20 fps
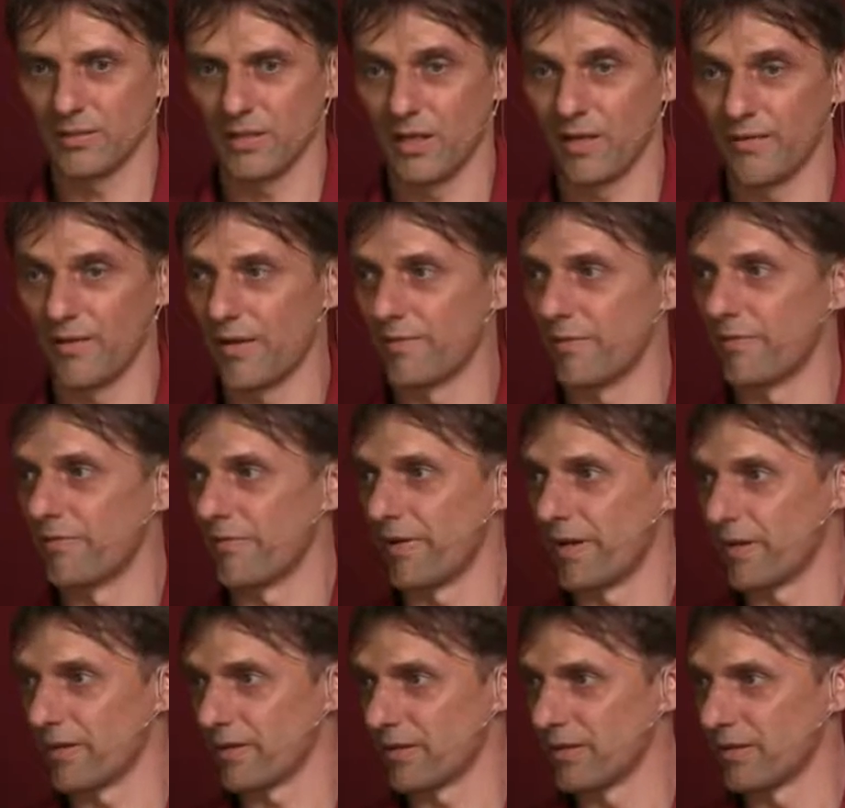and have a
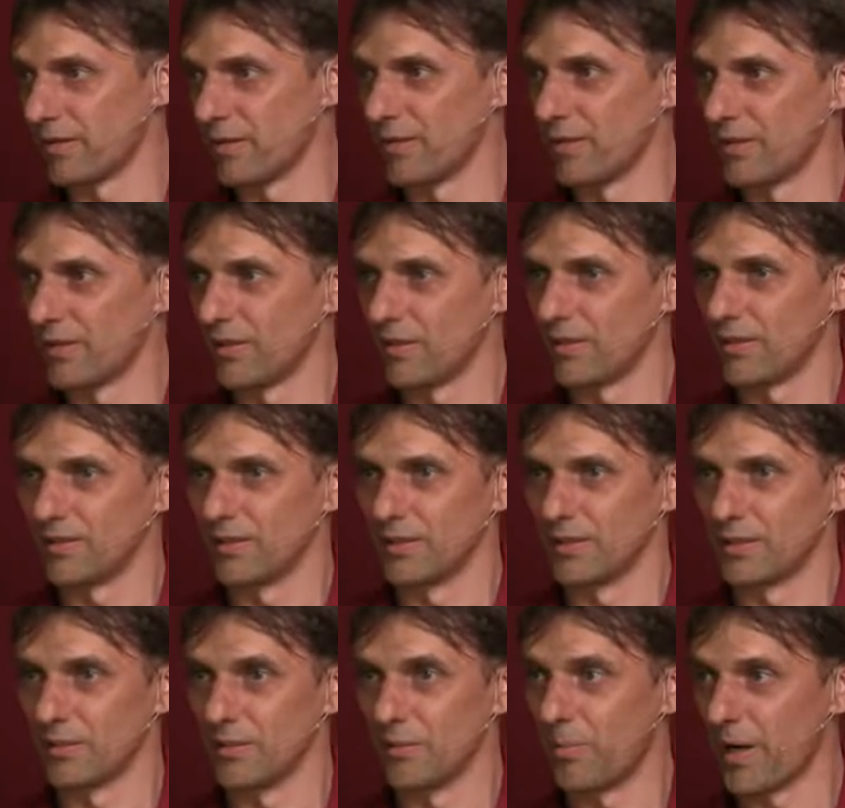faith
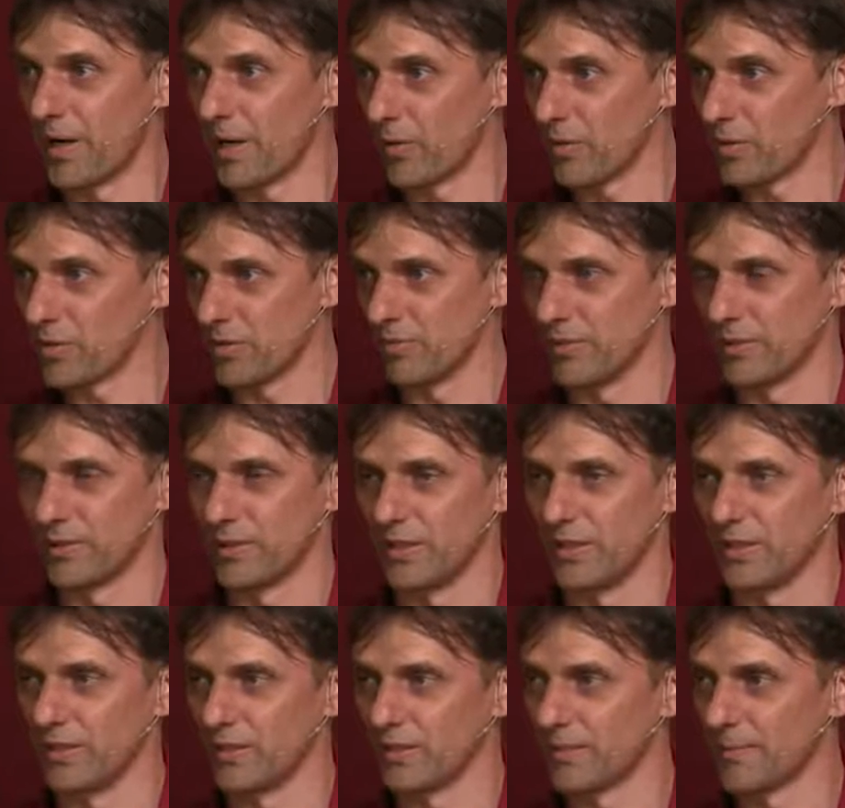that biology will
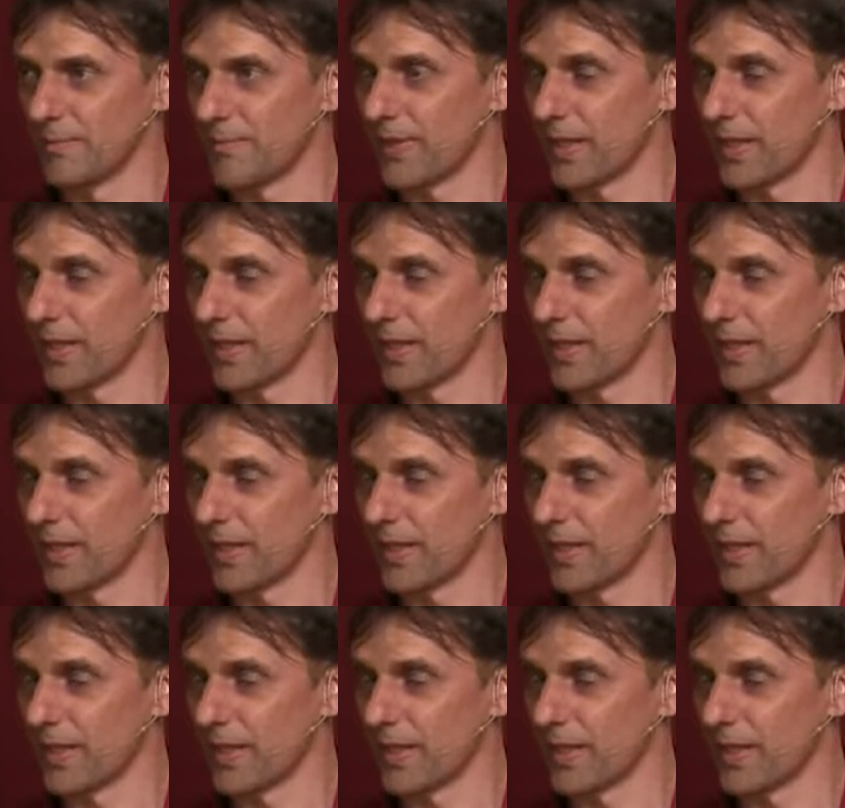take it.